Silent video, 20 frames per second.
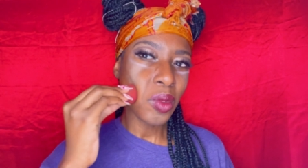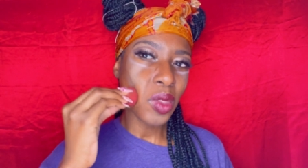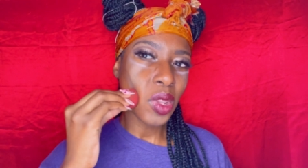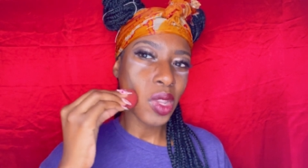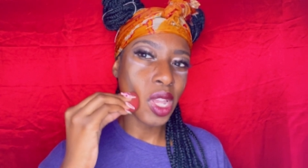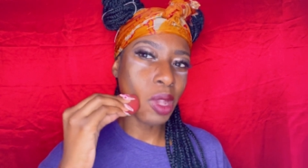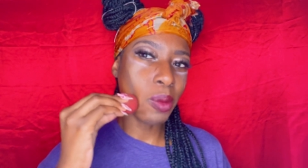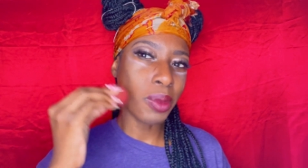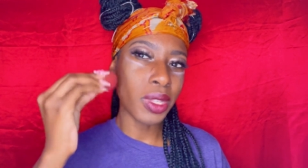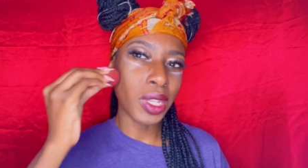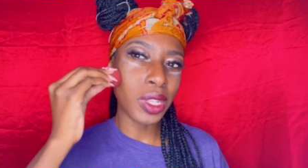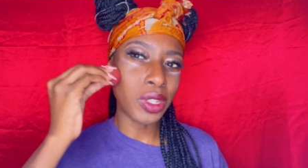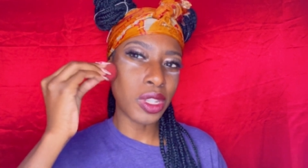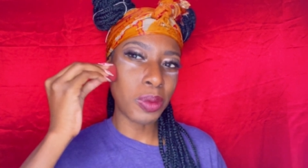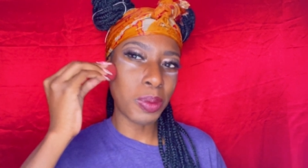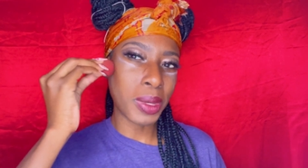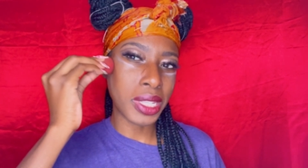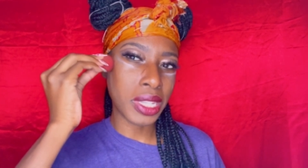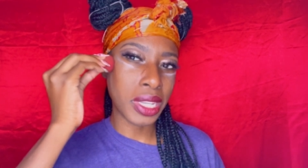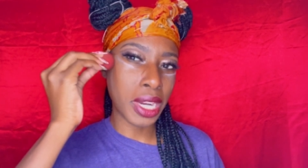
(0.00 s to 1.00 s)
That means that she's
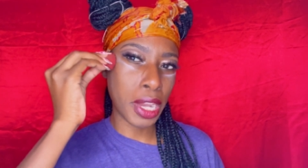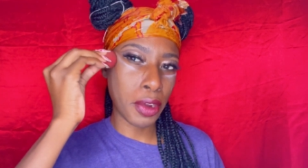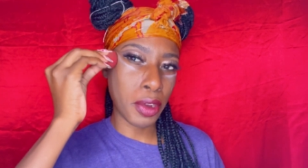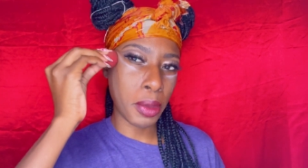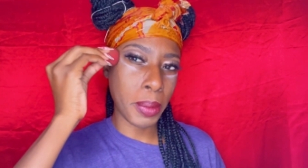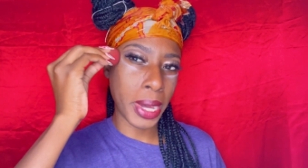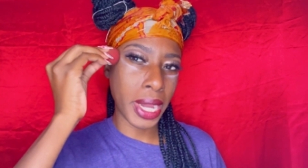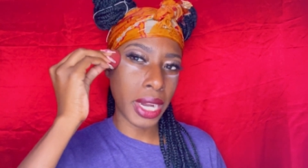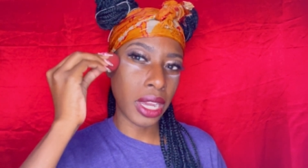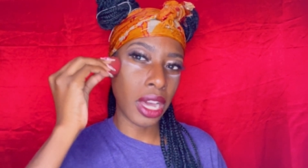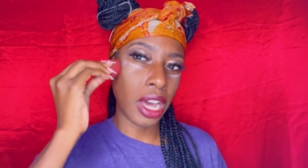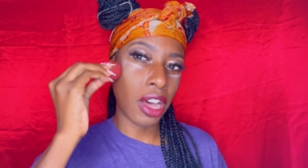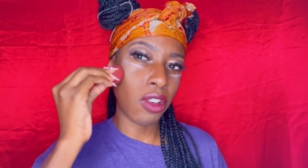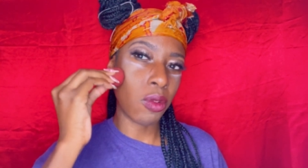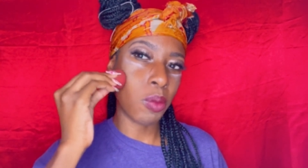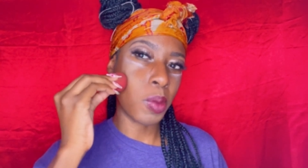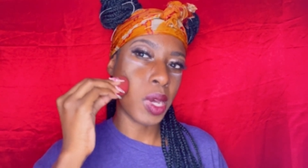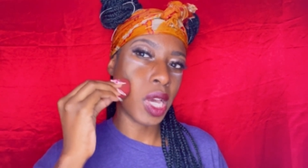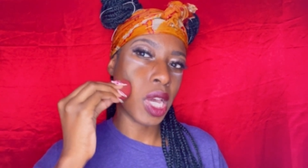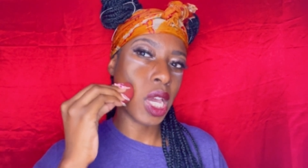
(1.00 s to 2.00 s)
pissing everybody
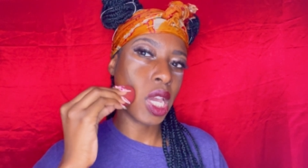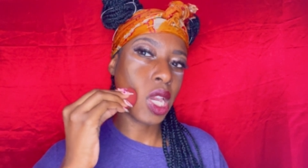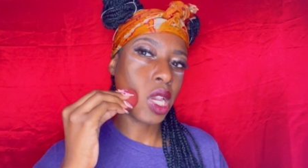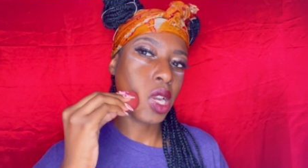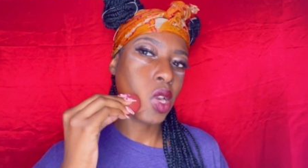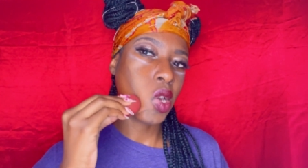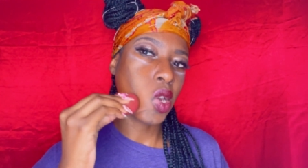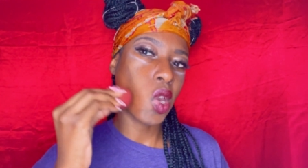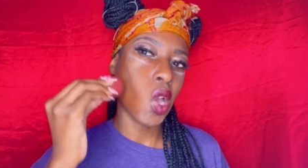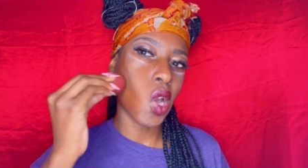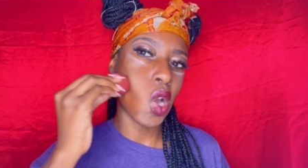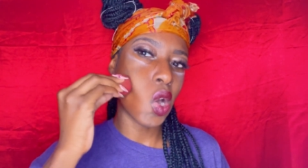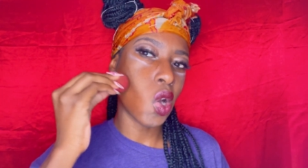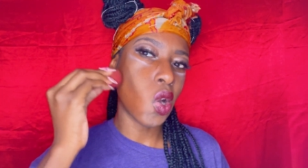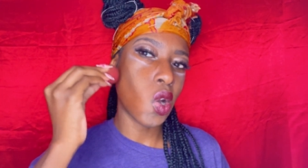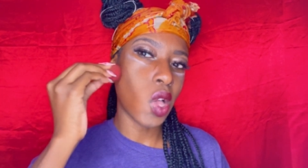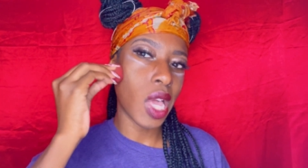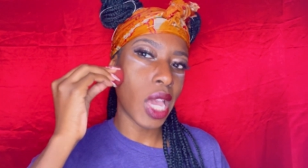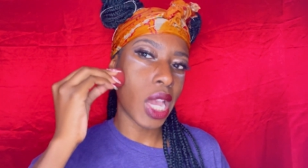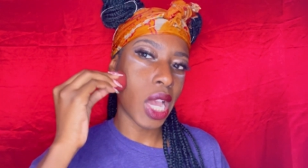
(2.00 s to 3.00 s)
off. But
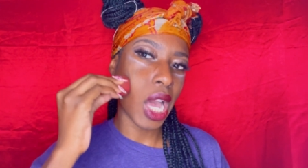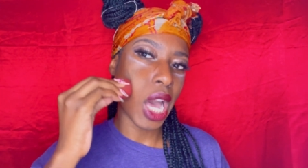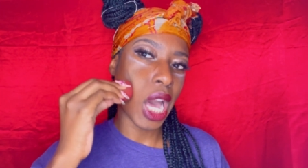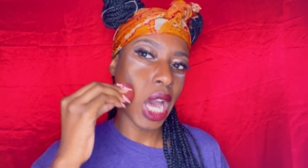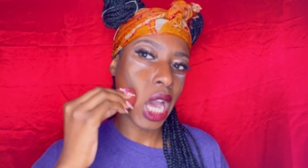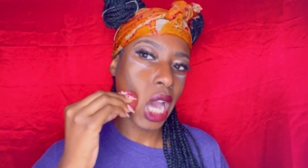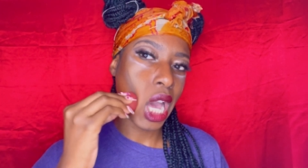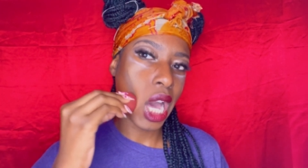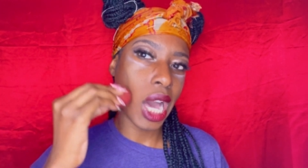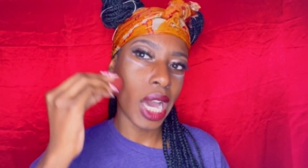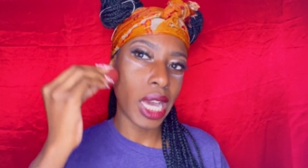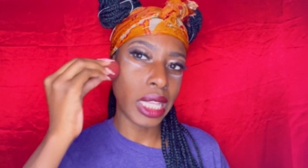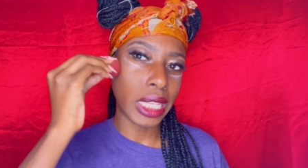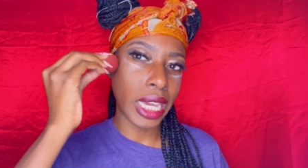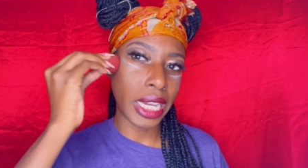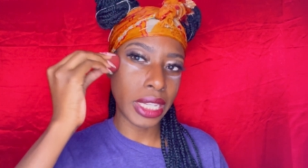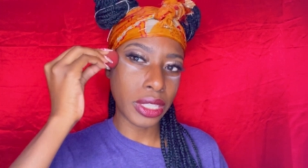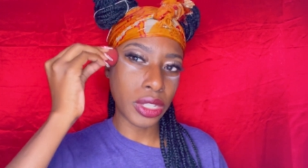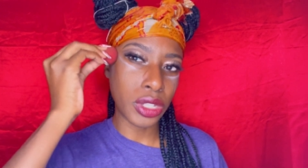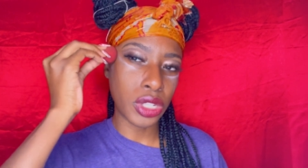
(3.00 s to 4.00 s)
no, I
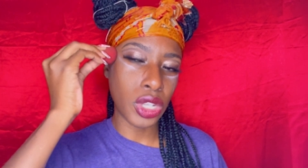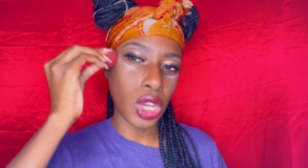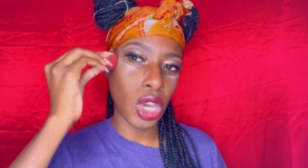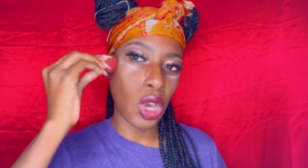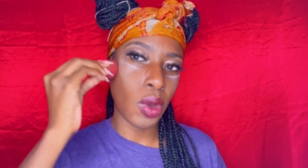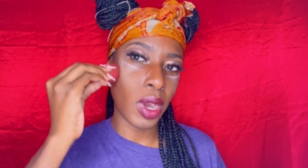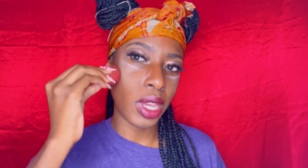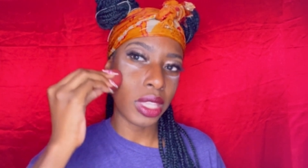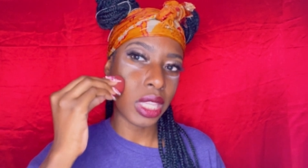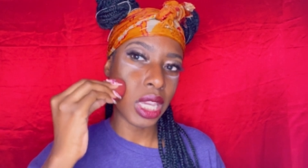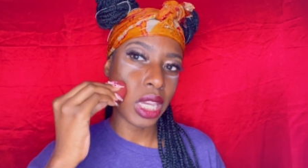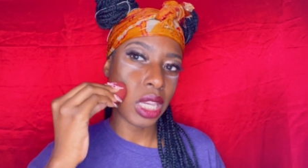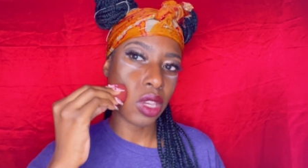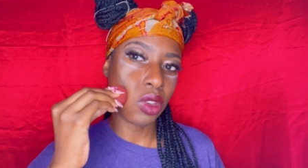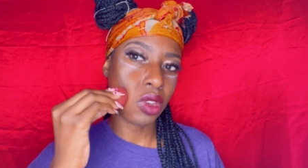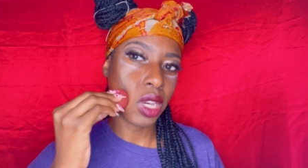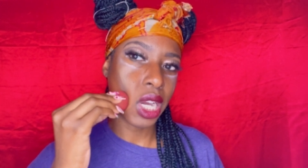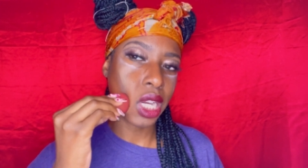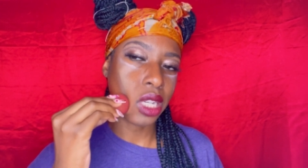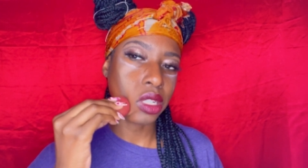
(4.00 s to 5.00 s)
like the show. I think
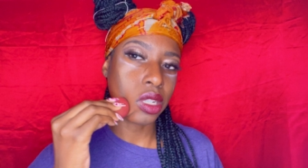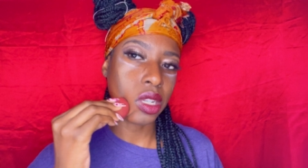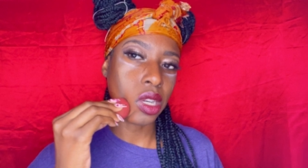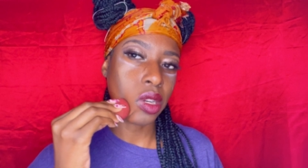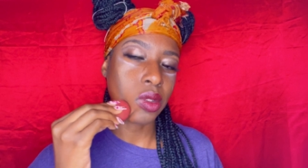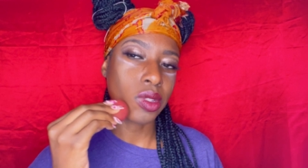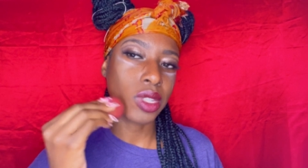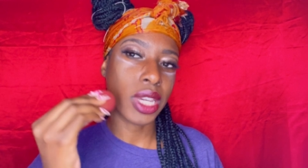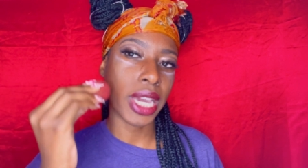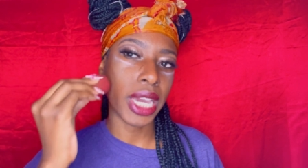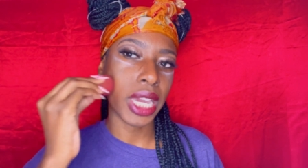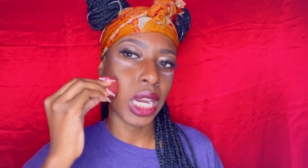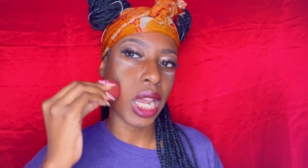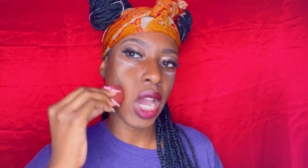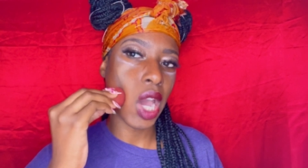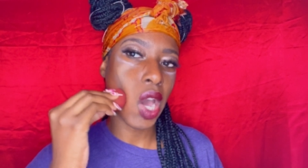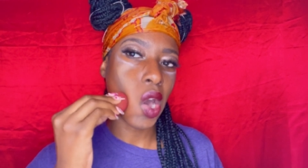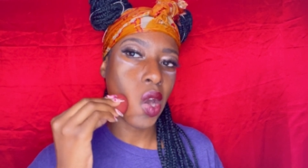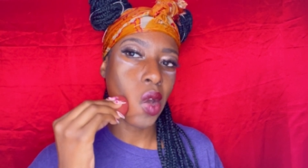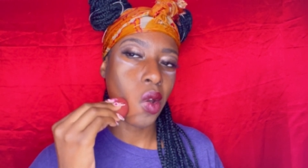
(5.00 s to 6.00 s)
you guys should go check it
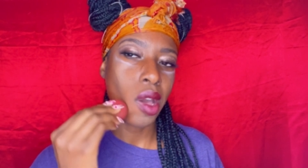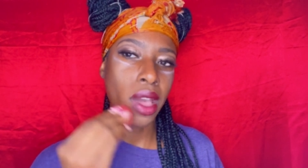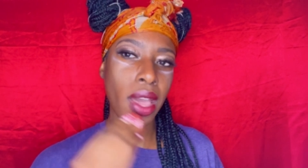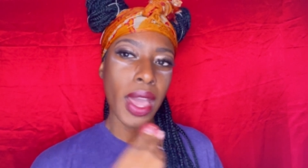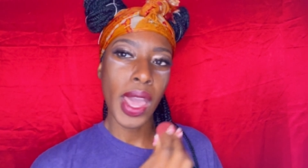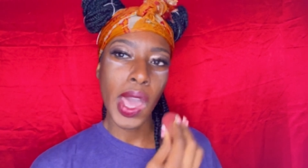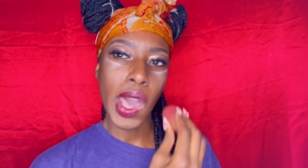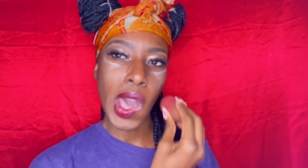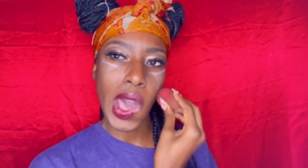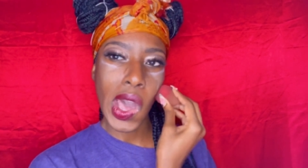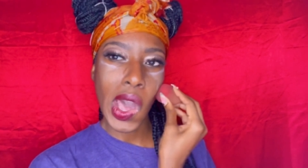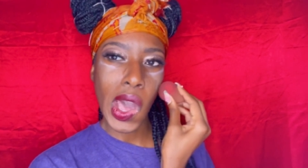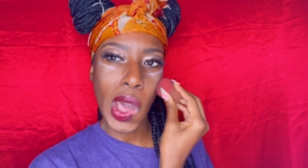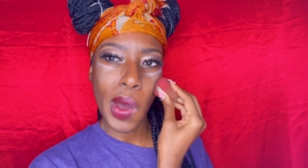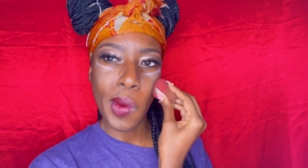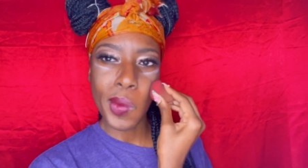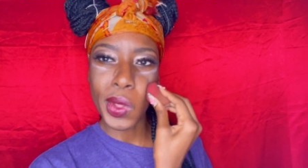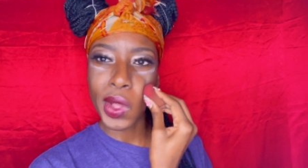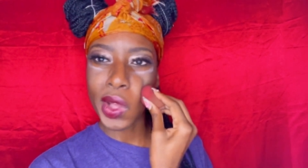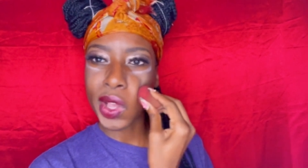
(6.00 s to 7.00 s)
out.
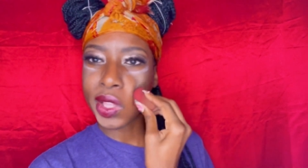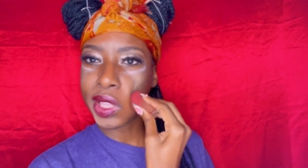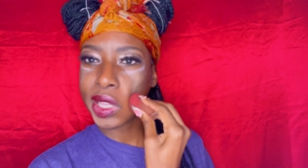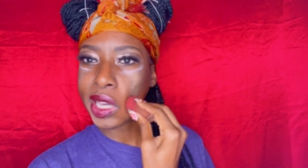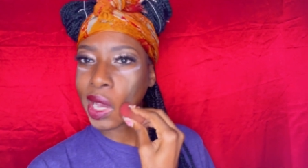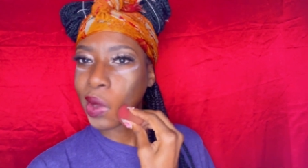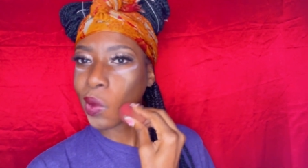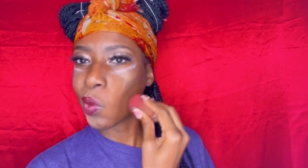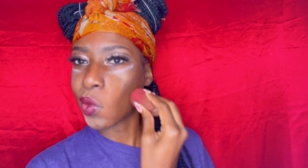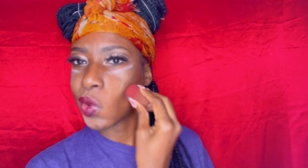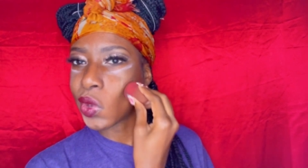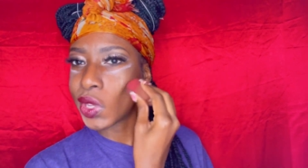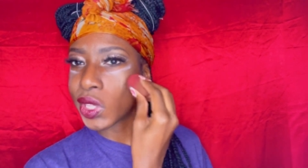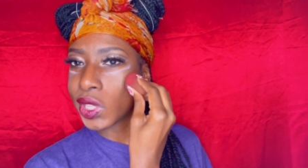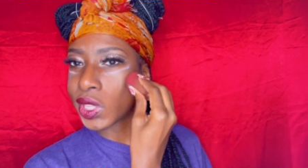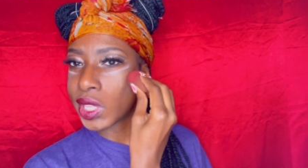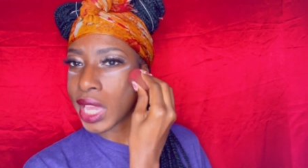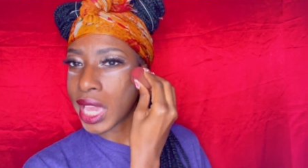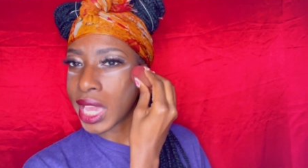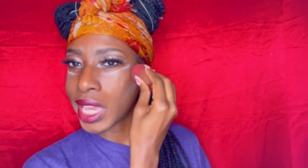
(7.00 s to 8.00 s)
The only thing I would
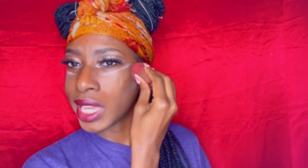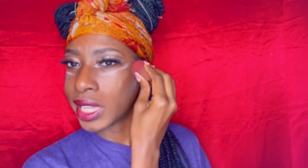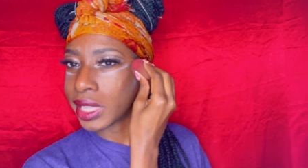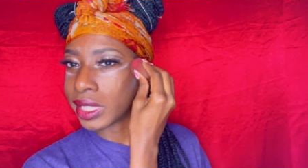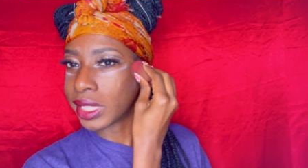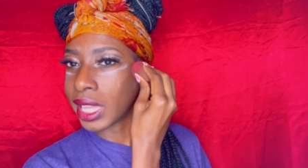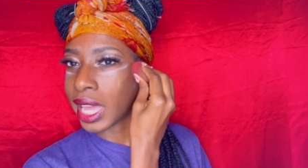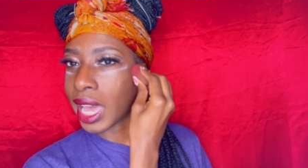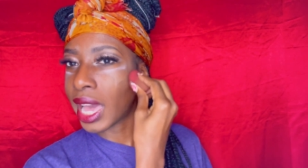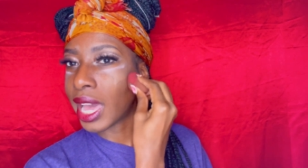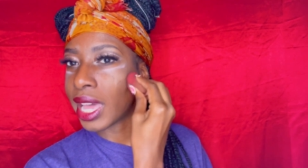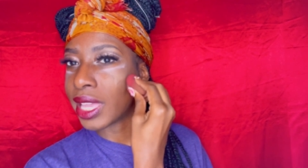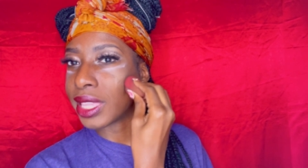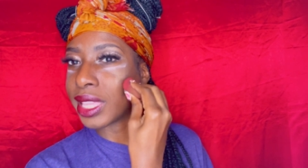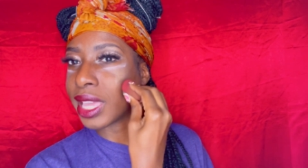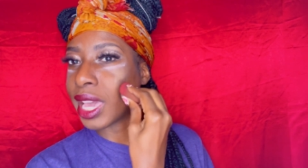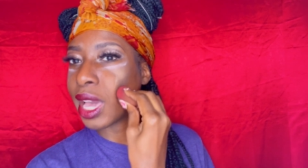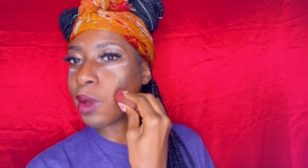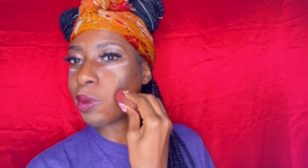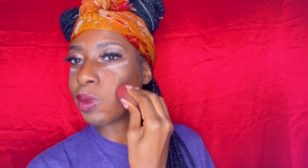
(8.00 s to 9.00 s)
say is that
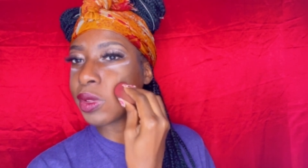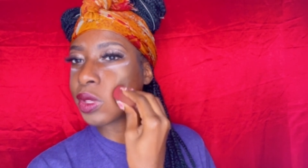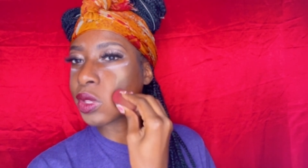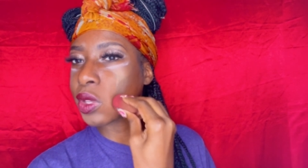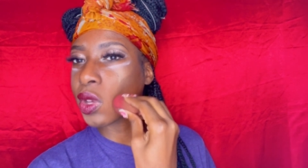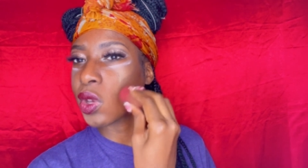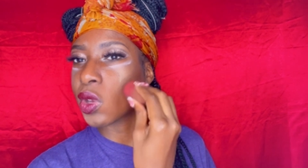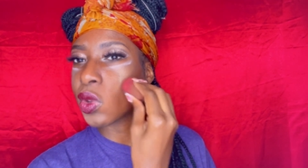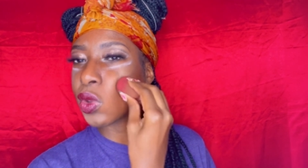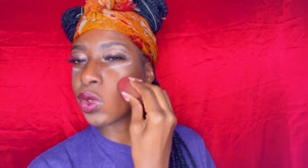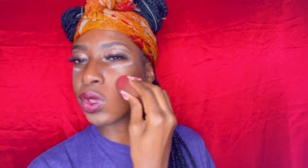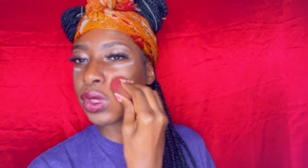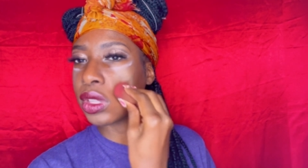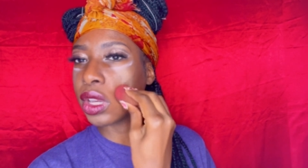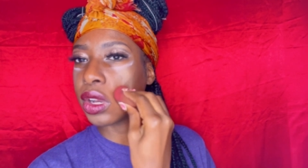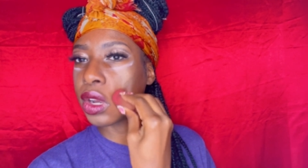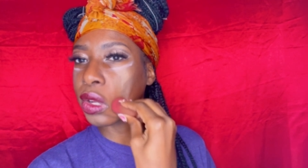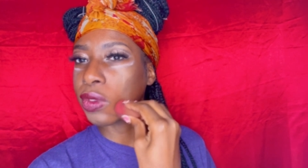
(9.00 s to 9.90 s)
the episodes, they're